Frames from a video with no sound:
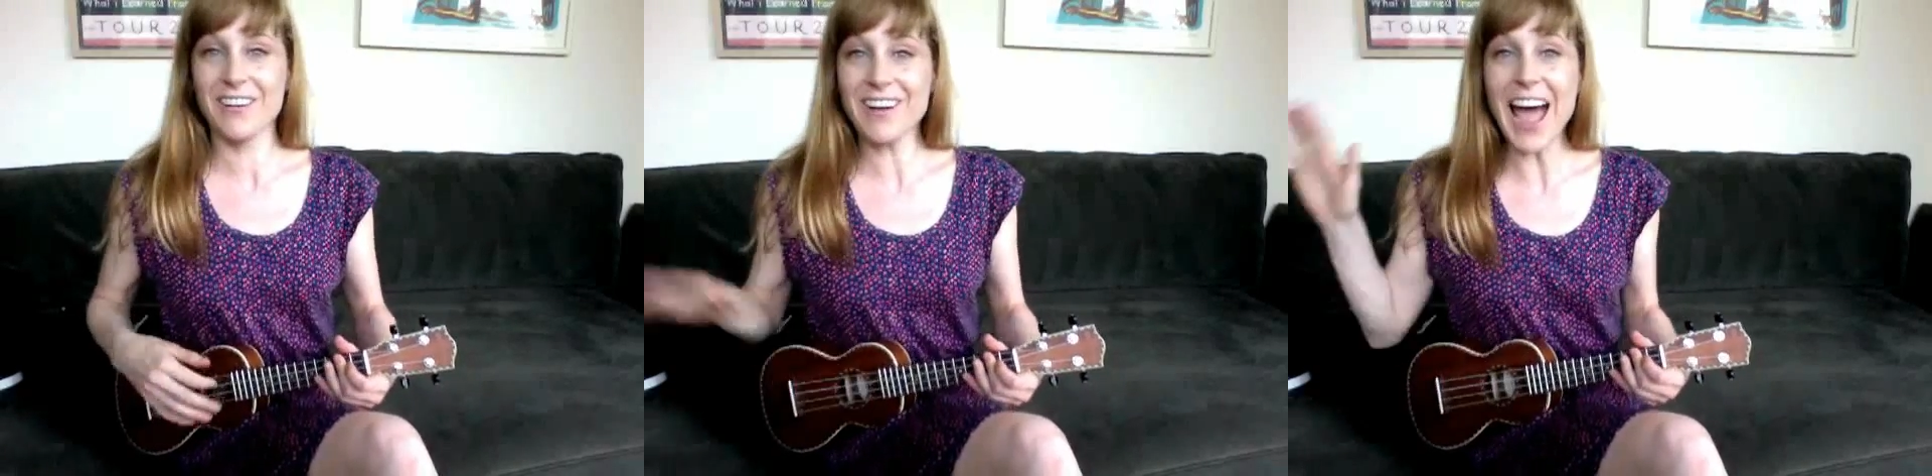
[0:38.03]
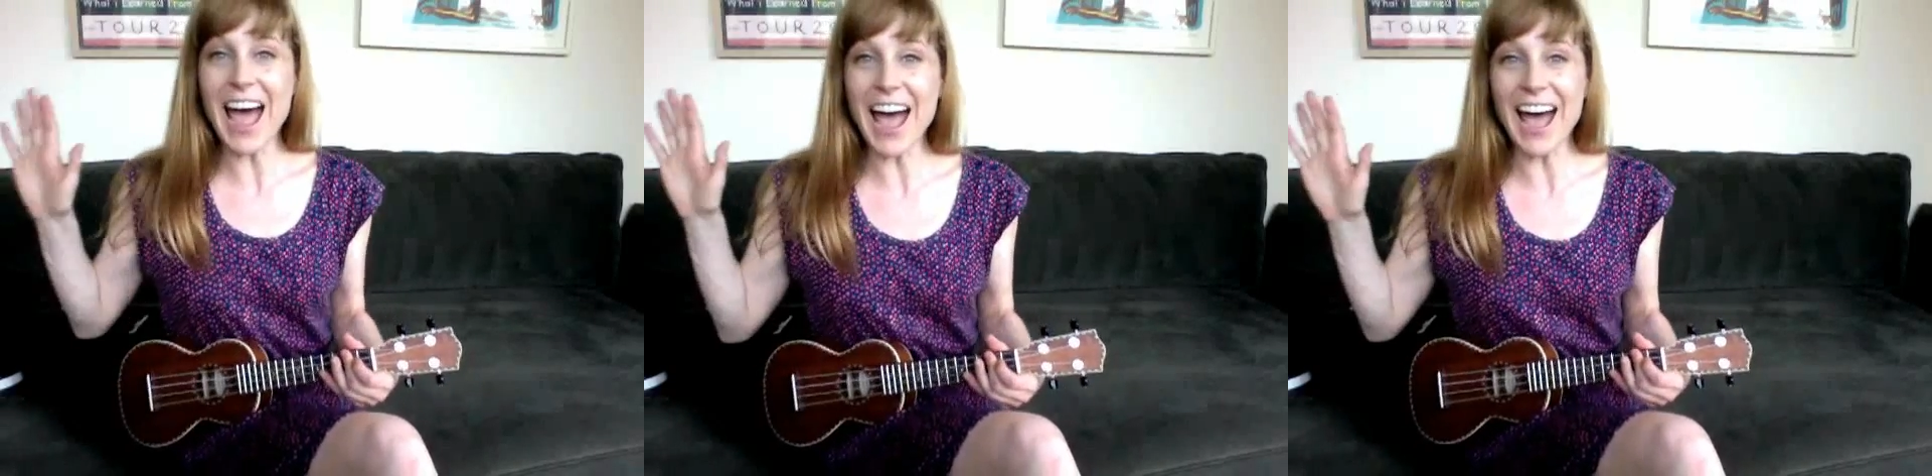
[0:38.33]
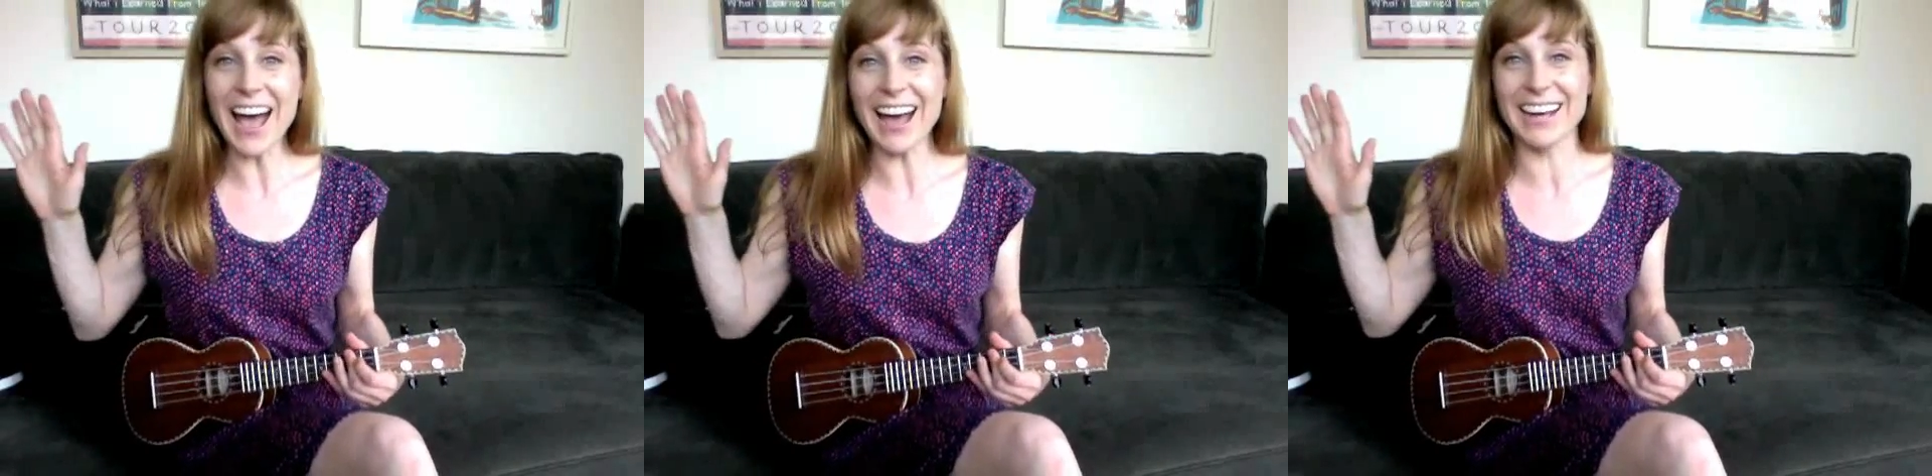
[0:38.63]

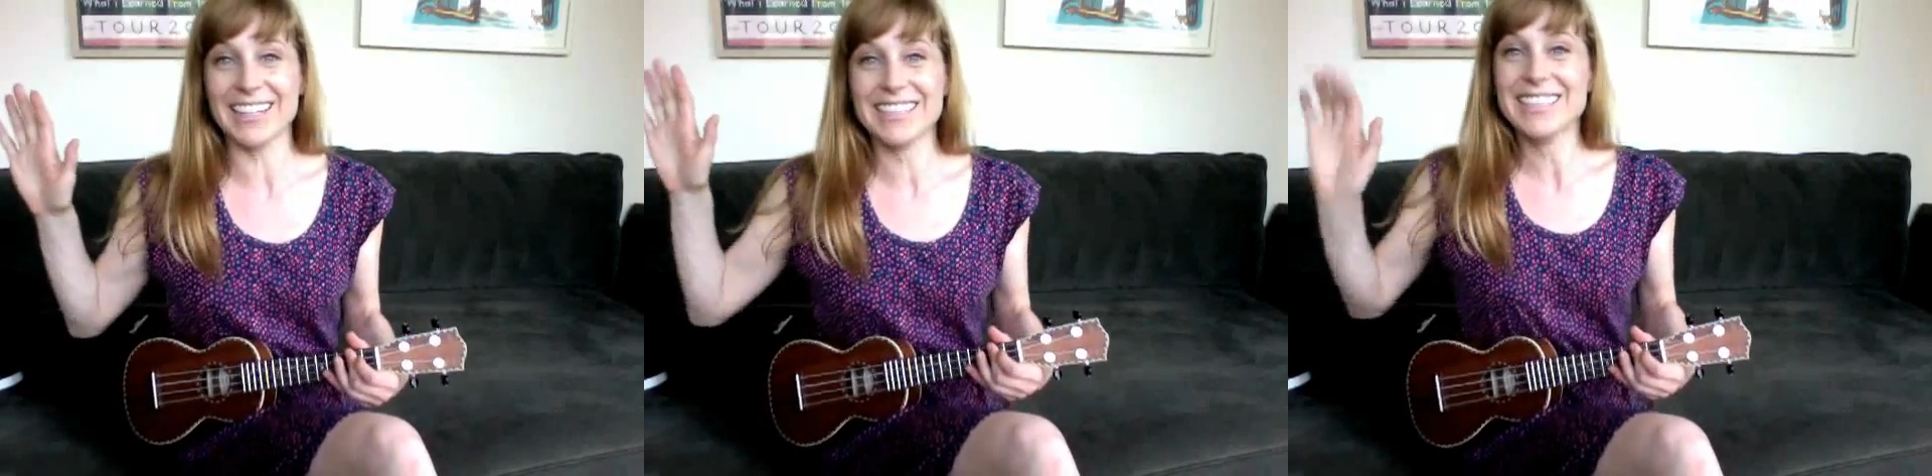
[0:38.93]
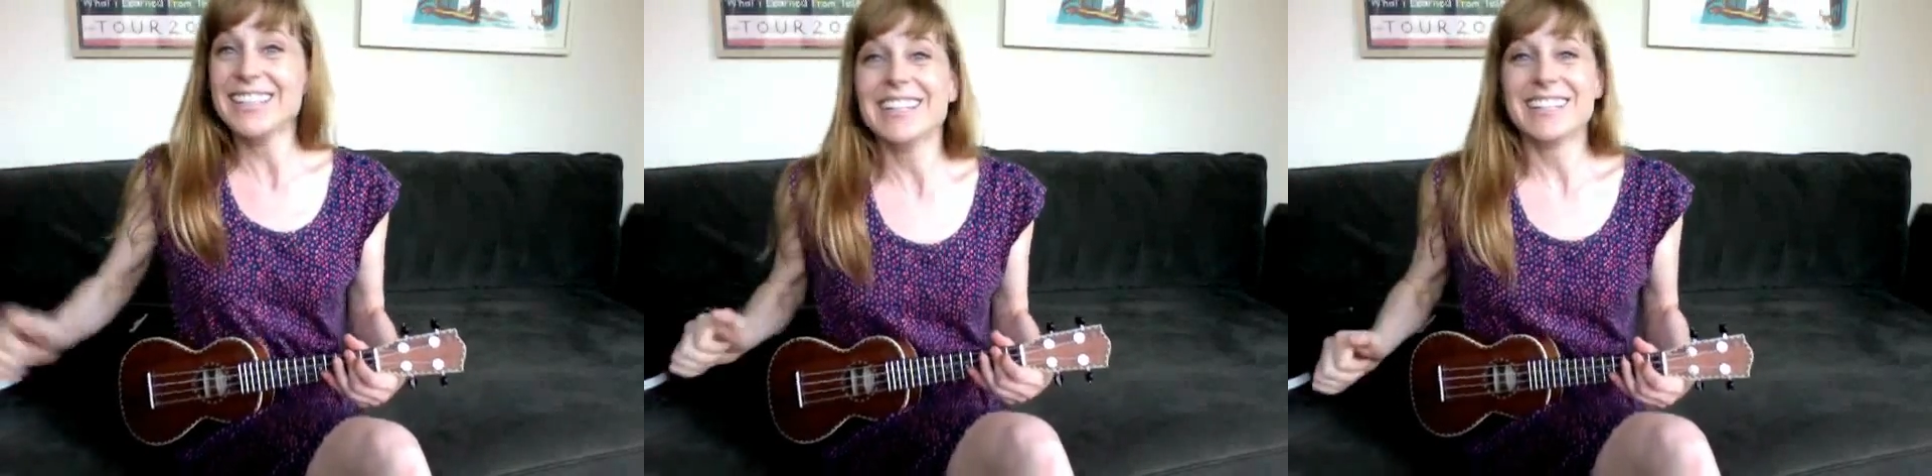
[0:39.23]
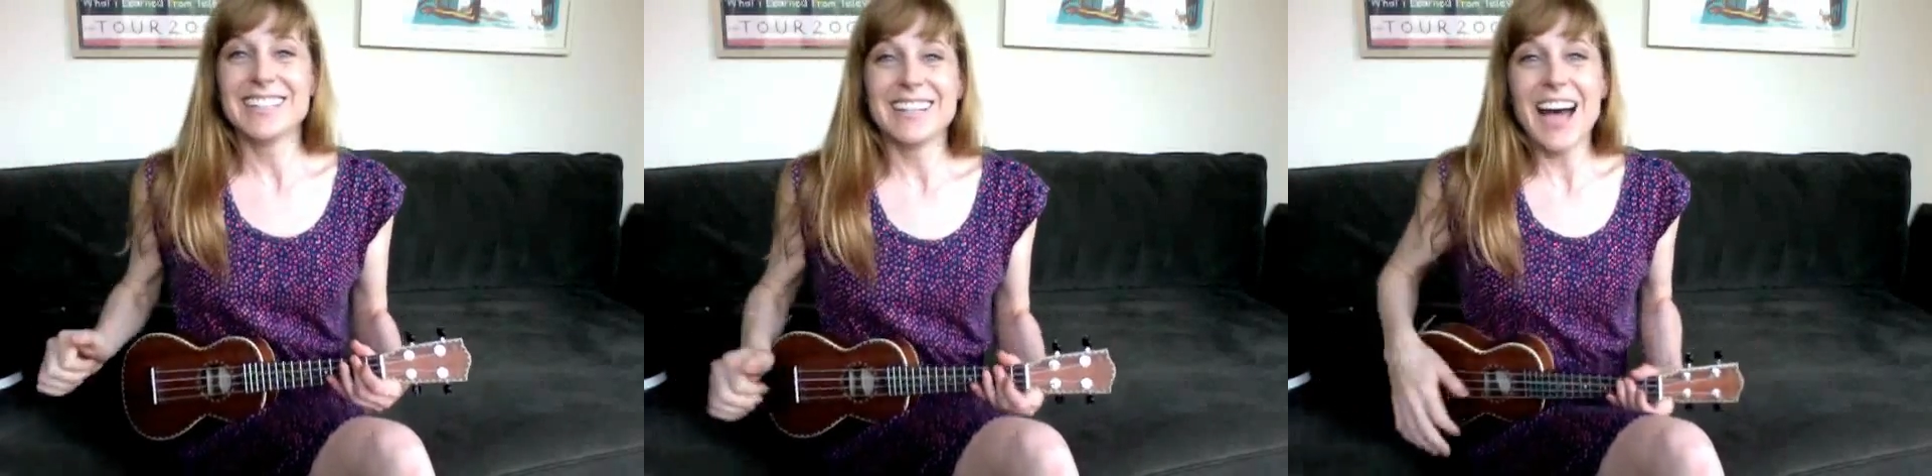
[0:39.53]
Ah!
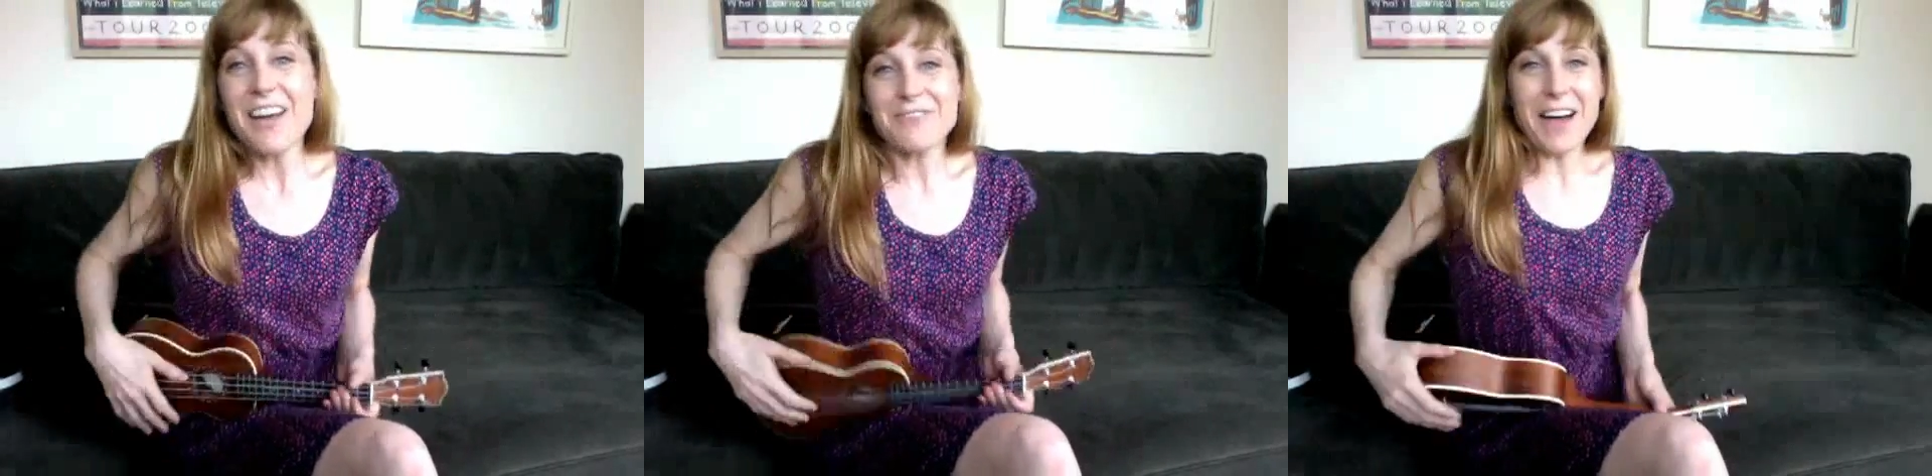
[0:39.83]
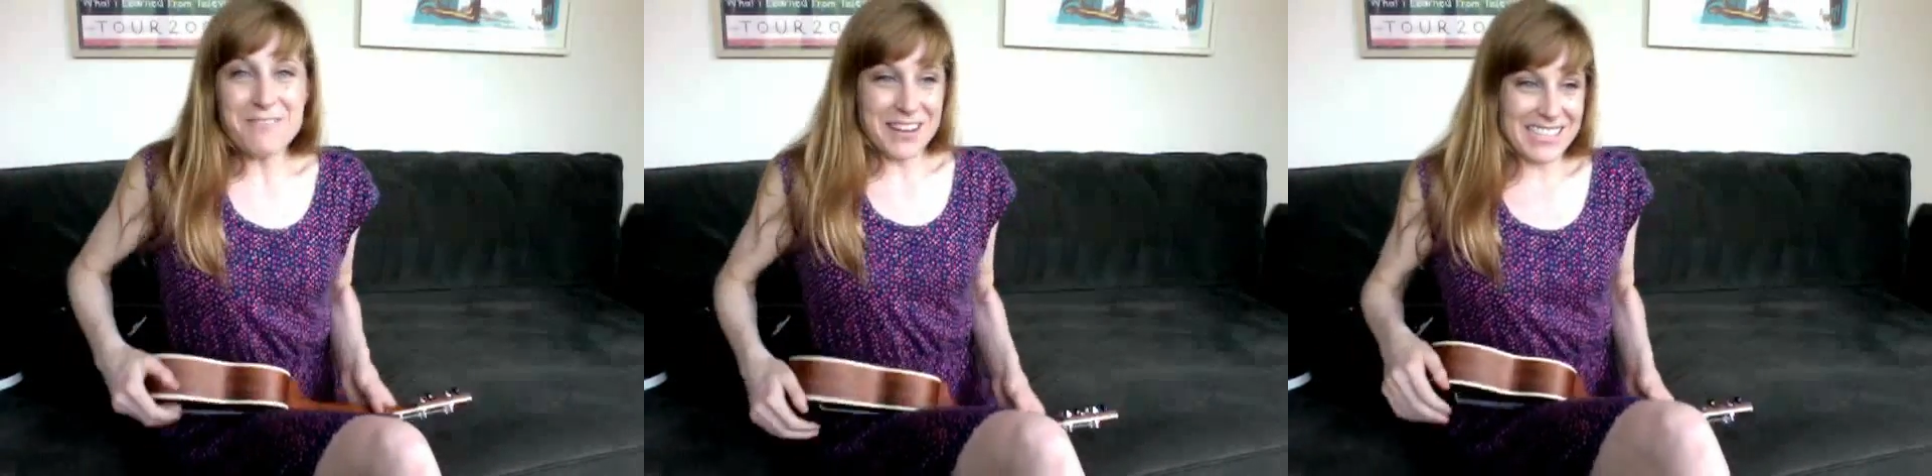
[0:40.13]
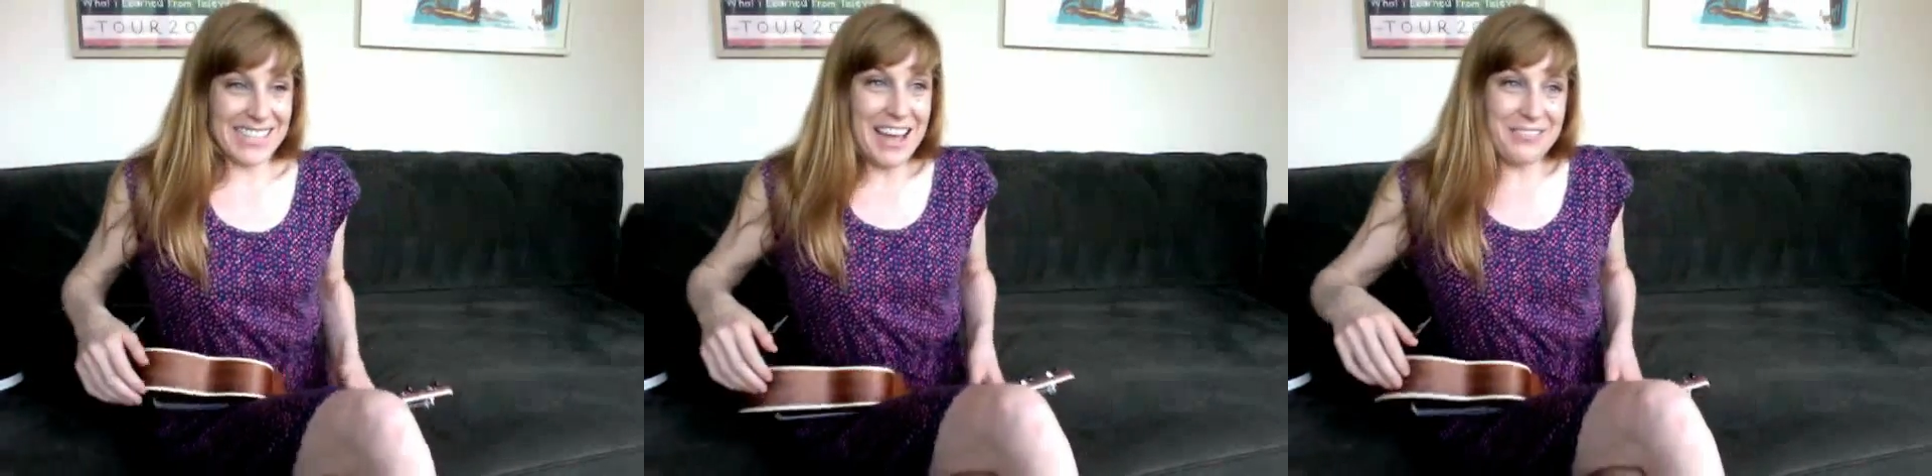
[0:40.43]
High five
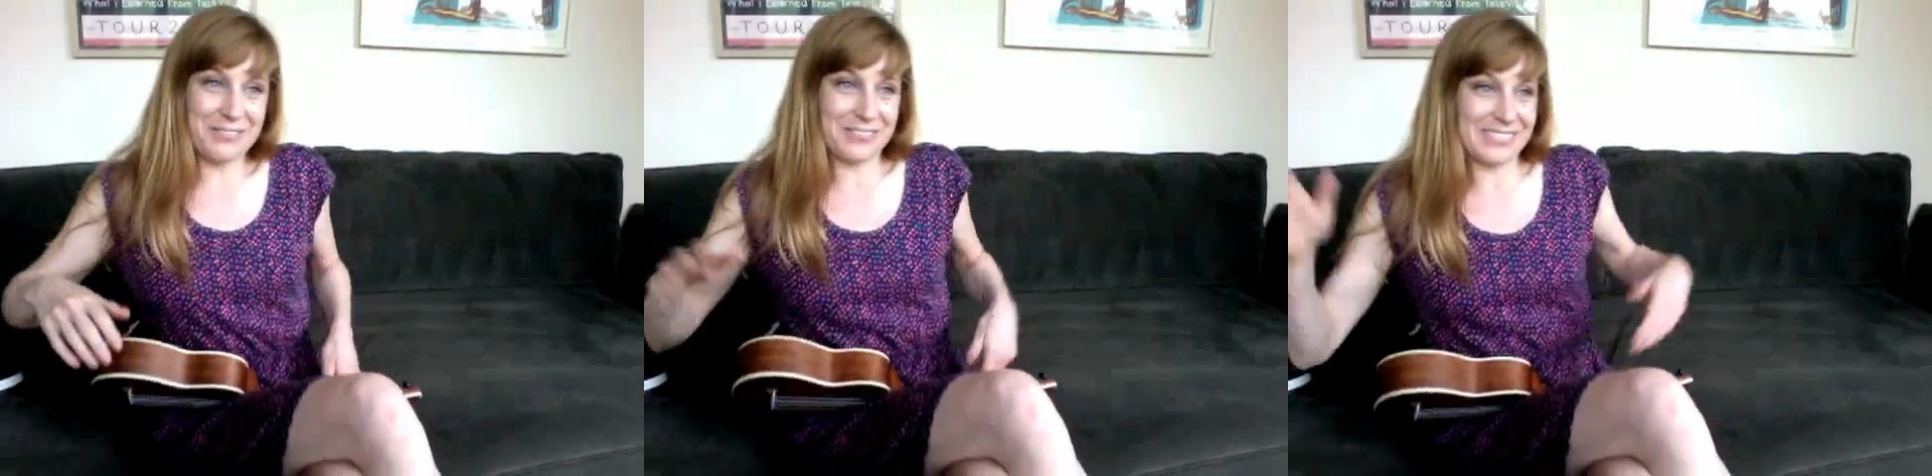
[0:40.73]
myself.